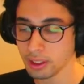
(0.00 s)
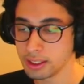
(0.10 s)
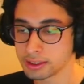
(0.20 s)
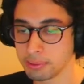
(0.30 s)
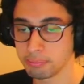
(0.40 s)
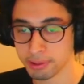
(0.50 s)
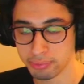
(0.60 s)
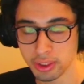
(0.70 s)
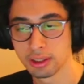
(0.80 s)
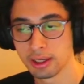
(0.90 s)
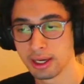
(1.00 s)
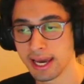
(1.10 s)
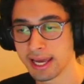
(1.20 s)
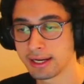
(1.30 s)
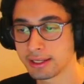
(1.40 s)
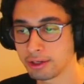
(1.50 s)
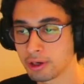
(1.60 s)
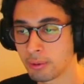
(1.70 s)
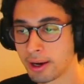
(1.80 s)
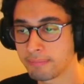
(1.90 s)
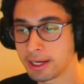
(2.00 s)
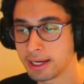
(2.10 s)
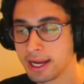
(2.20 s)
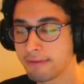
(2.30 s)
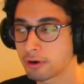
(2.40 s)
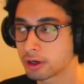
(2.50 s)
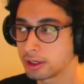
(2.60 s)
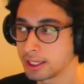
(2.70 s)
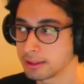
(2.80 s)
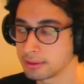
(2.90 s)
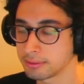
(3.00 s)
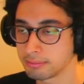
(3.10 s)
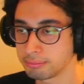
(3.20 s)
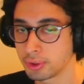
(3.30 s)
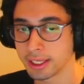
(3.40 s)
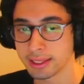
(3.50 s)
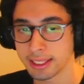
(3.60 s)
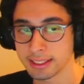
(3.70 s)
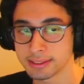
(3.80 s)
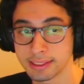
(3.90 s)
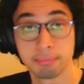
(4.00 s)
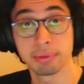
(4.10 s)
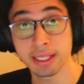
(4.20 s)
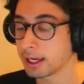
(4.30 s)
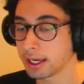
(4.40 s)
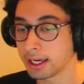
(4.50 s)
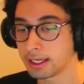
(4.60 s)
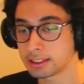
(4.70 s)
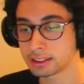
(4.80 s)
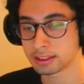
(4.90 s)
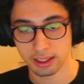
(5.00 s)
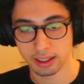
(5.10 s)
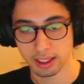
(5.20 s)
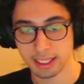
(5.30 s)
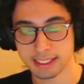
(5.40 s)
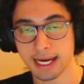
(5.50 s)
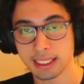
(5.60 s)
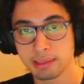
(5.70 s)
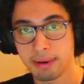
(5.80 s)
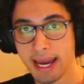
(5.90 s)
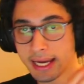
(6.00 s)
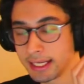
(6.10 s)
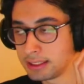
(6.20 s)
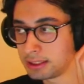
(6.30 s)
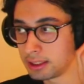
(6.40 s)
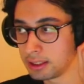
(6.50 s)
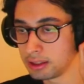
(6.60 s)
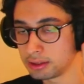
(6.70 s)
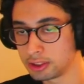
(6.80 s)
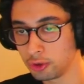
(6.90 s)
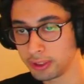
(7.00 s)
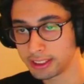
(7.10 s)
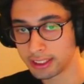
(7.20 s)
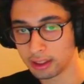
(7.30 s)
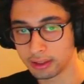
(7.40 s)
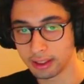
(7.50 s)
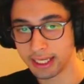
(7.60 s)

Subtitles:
Simply put, and I'm never good at putting things simply, it's a tightly packaged 2D Zelda.